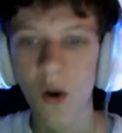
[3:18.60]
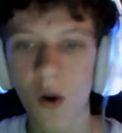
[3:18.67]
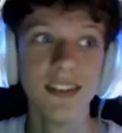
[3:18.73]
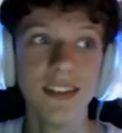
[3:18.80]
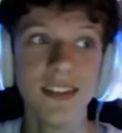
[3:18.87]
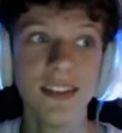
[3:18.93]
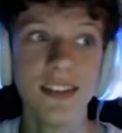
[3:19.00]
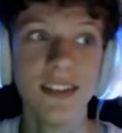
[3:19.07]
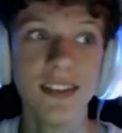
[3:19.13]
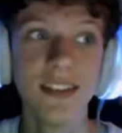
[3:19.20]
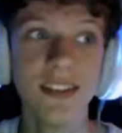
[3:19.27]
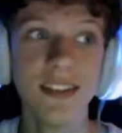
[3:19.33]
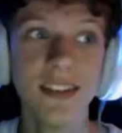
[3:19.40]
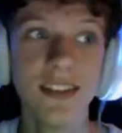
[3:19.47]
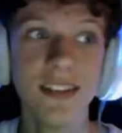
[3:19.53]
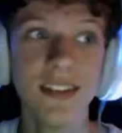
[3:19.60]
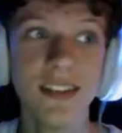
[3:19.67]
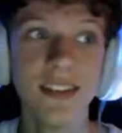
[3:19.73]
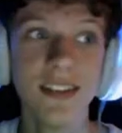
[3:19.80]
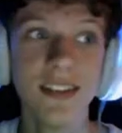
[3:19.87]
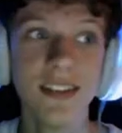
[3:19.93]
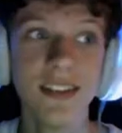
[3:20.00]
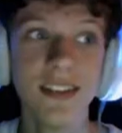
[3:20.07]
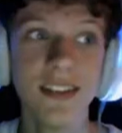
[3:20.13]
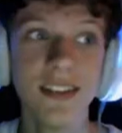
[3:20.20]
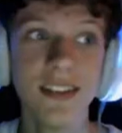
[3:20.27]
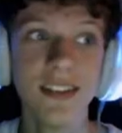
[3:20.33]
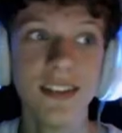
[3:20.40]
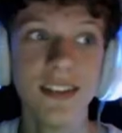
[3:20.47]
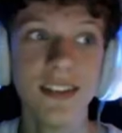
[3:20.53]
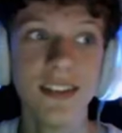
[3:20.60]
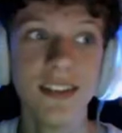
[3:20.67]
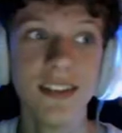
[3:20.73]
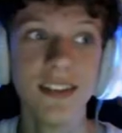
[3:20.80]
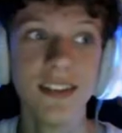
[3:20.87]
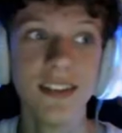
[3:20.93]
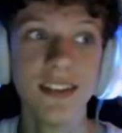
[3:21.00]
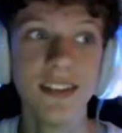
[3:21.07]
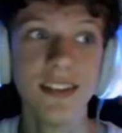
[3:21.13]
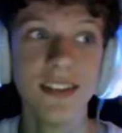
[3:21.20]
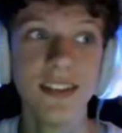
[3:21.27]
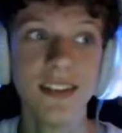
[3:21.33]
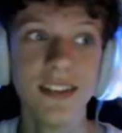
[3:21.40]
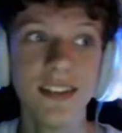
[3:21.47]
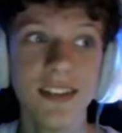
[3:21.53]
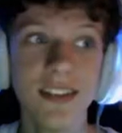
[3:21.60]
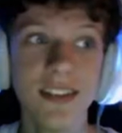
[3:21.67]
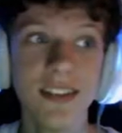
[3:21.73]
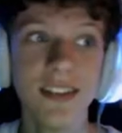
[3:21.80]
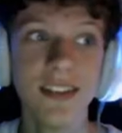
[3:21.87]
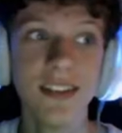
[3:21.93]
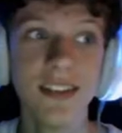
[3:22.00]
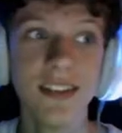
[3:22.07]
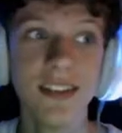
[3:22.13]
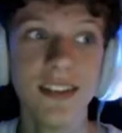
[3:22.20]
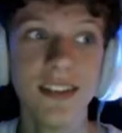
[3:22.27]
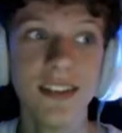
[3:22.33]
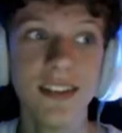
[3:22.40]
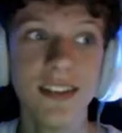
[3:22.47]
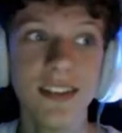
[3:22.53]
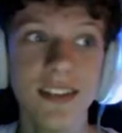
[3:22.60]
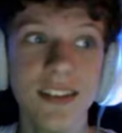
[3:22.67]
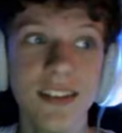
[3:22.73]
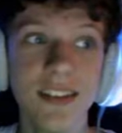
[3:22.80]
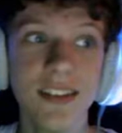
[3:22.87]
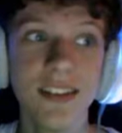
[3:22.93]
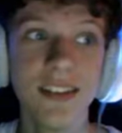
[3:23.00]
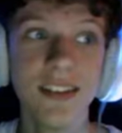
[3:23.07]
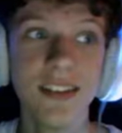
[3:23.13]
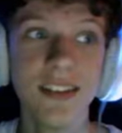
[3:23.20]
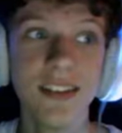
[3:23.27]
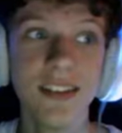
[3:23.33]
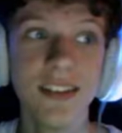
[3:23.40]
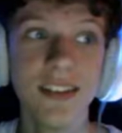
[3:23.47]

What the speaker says: No one is speaking in this clip.